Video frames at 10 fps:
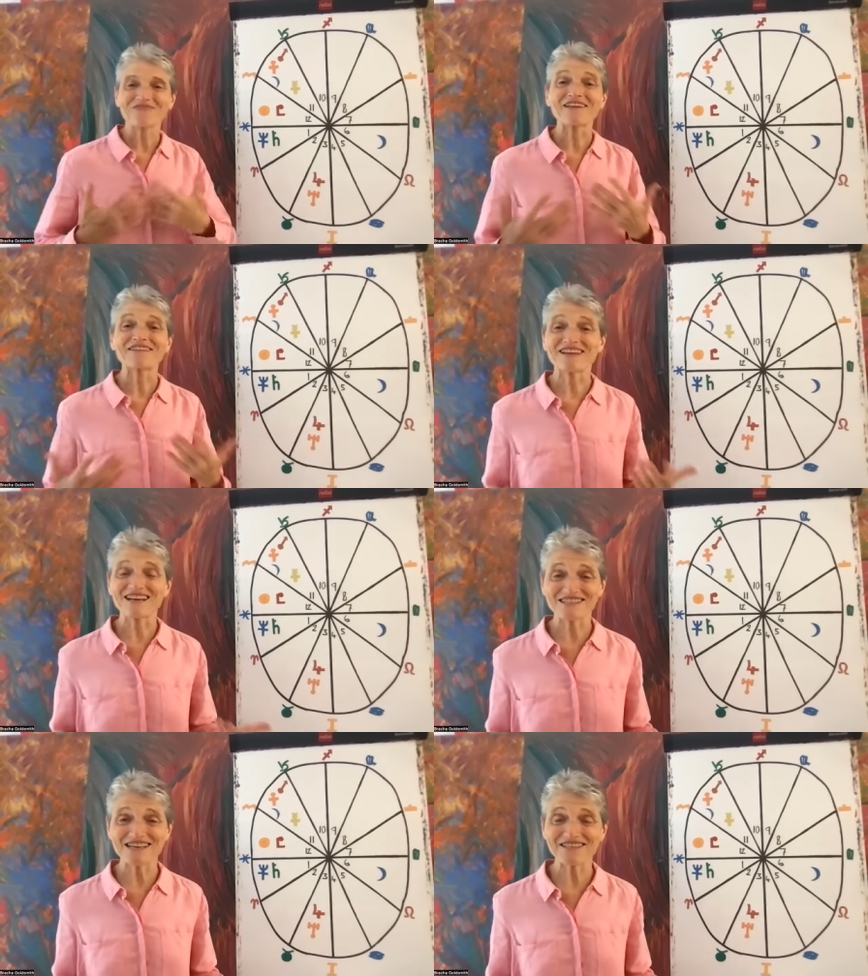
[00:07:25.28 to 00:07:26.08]
I think
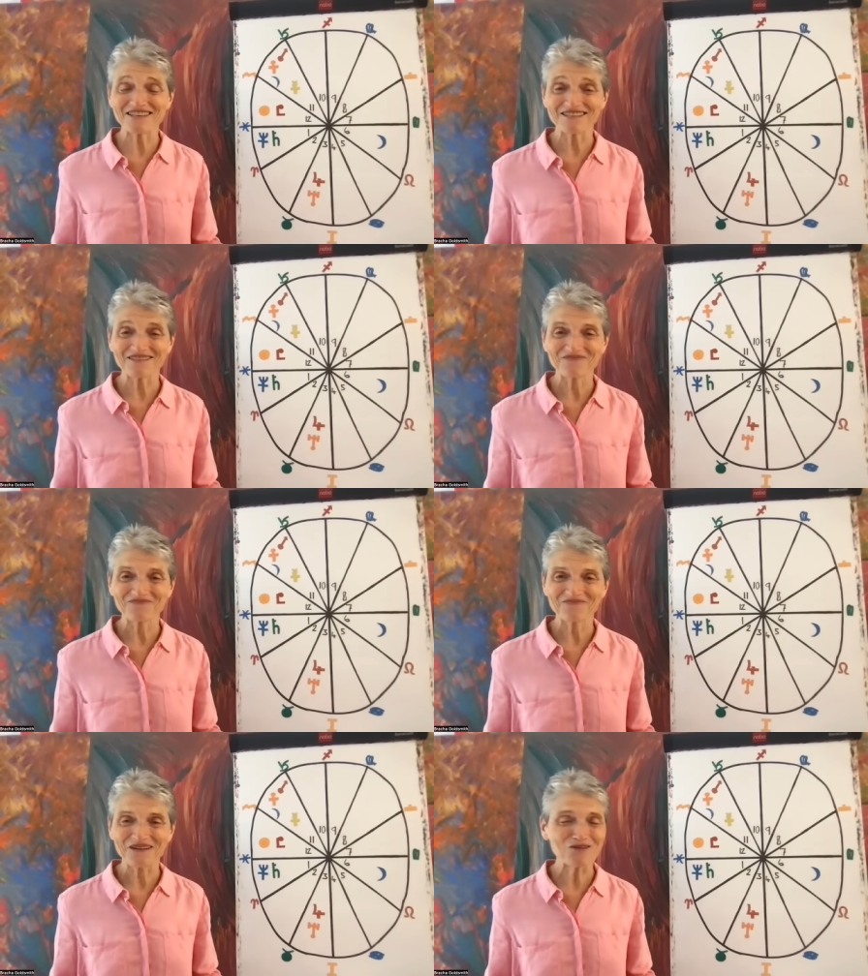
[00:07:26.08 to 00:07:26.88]
that says it.
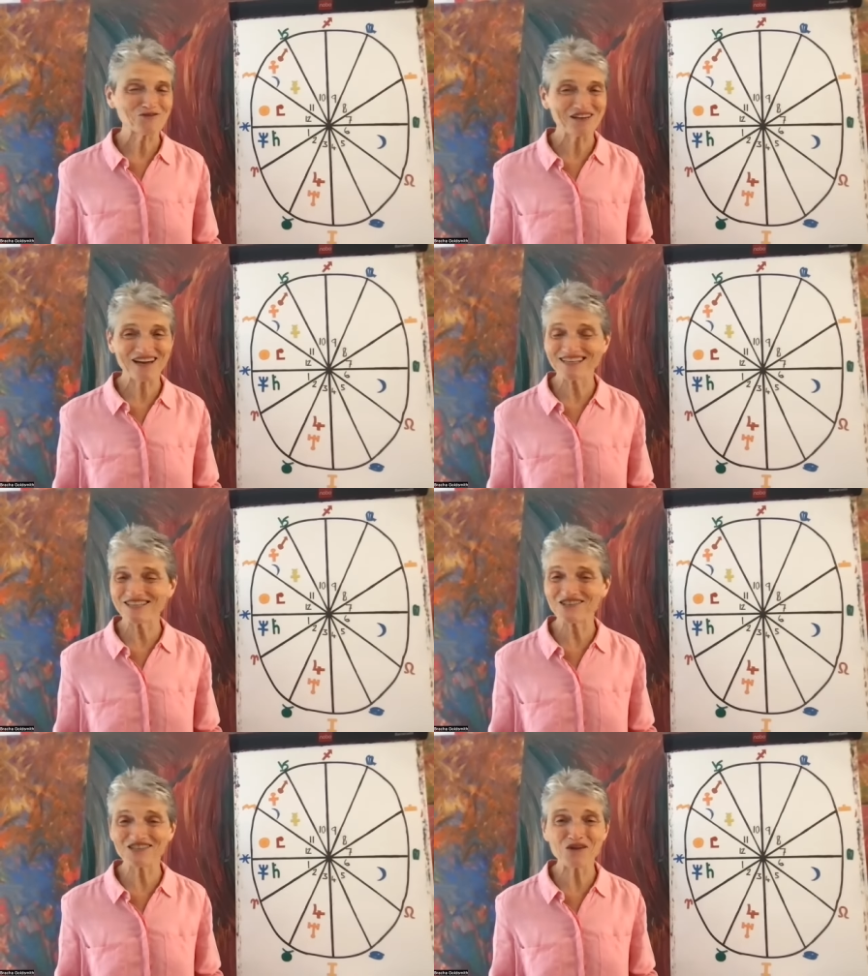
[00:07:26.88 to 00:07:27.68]
I don't think I
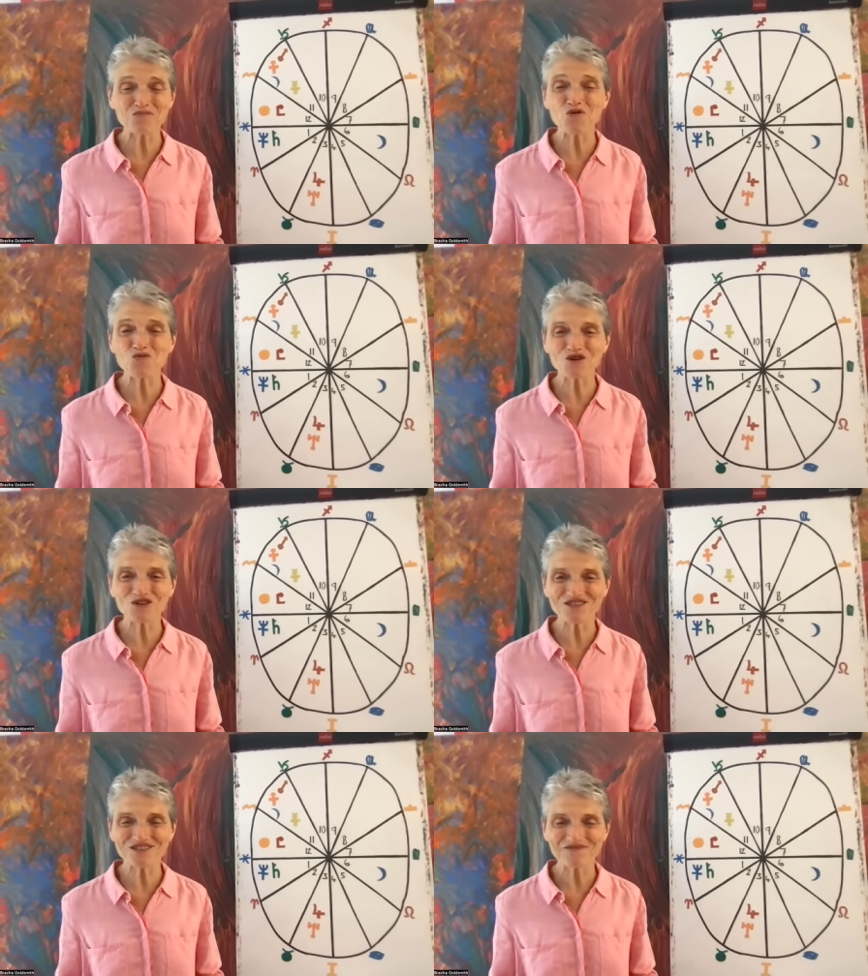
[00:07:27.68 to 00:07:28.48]
need to say more
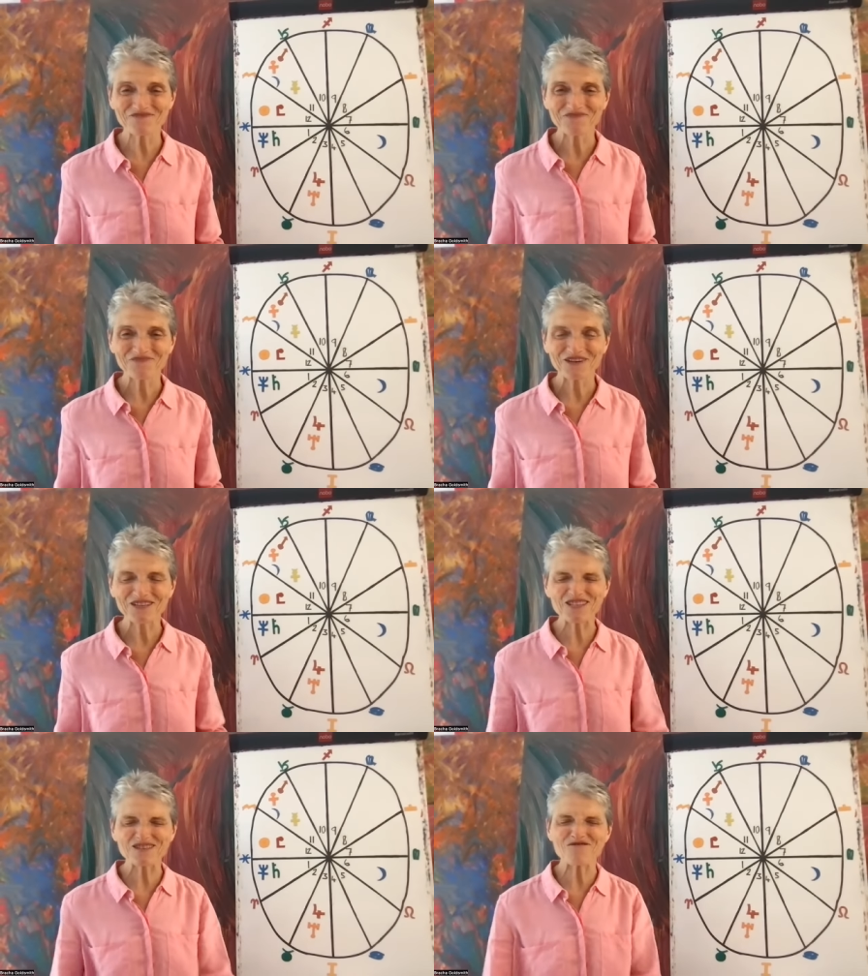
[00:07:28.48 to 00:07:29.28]
words
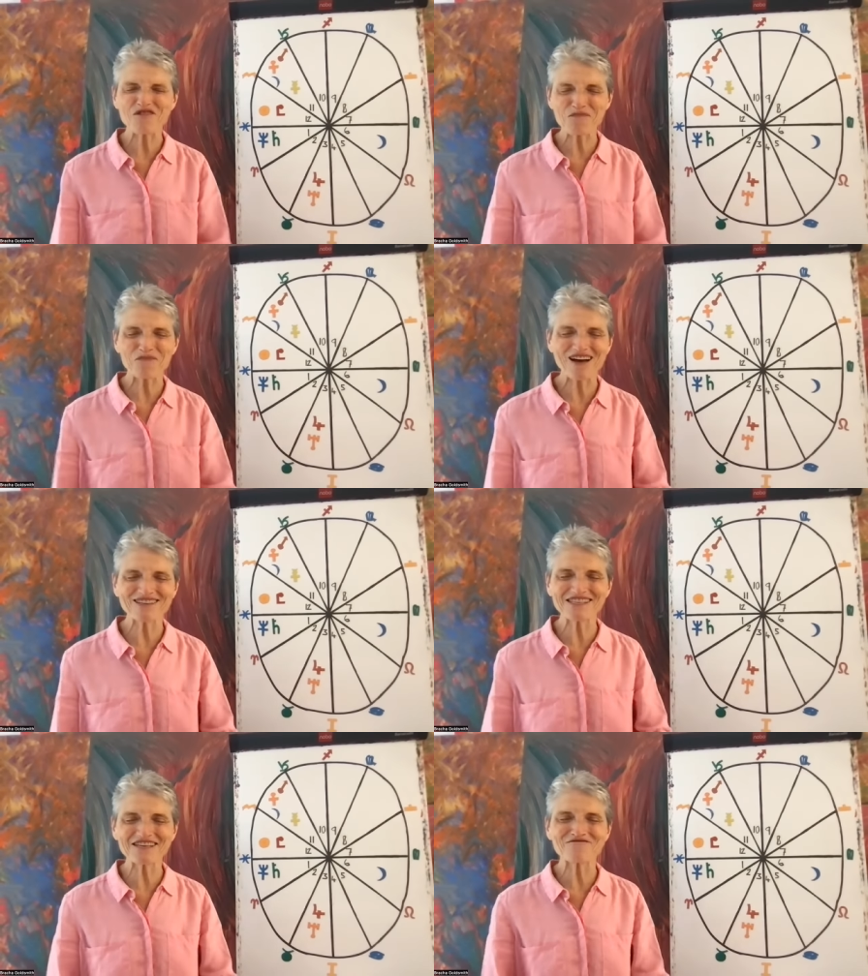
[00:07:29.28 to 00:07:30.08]
because it's a very
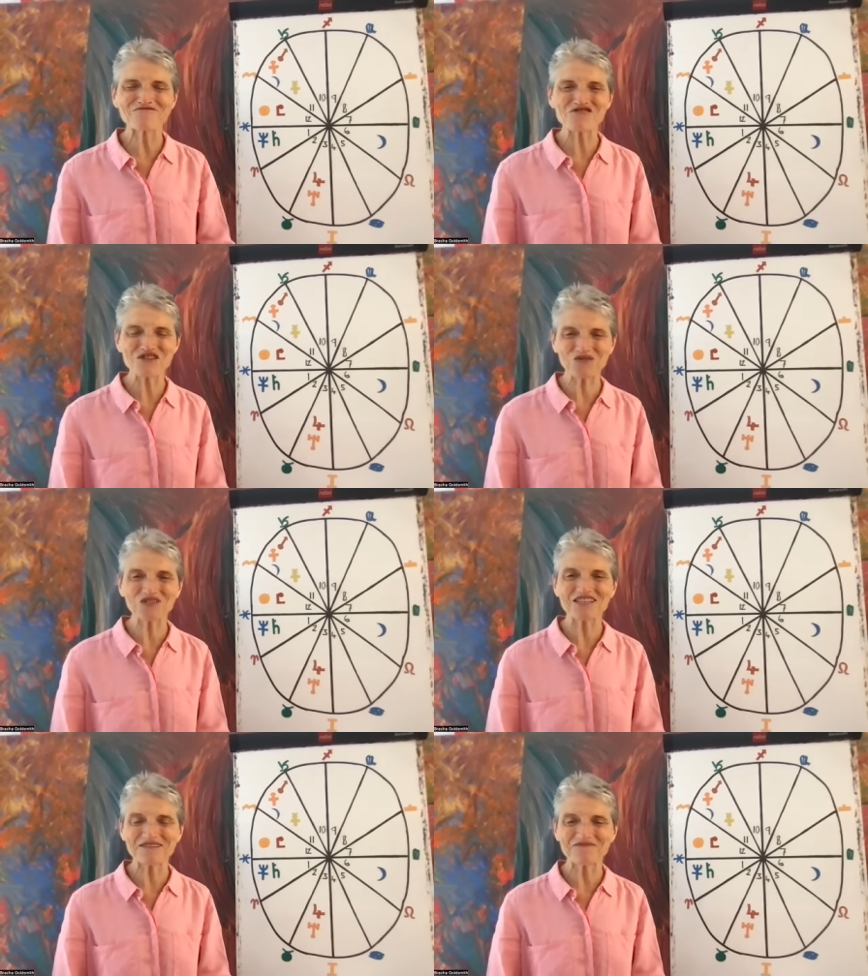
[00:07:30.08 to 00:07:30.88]
Piscean
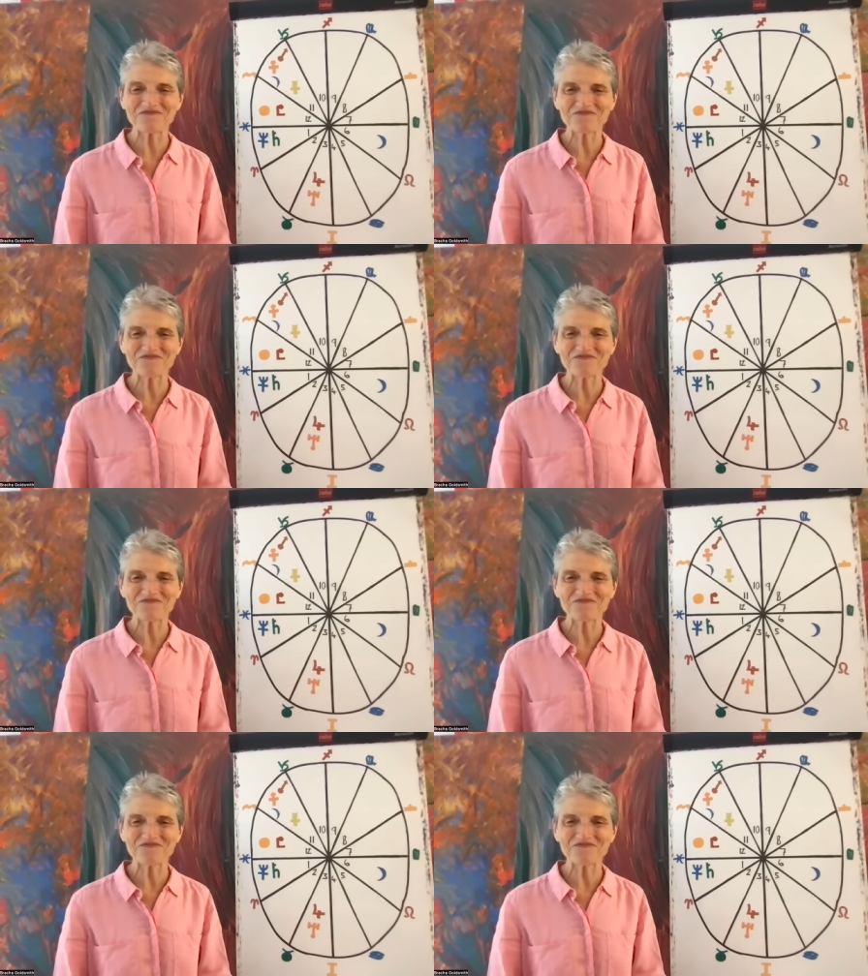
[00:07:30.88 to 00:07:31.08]
frequency.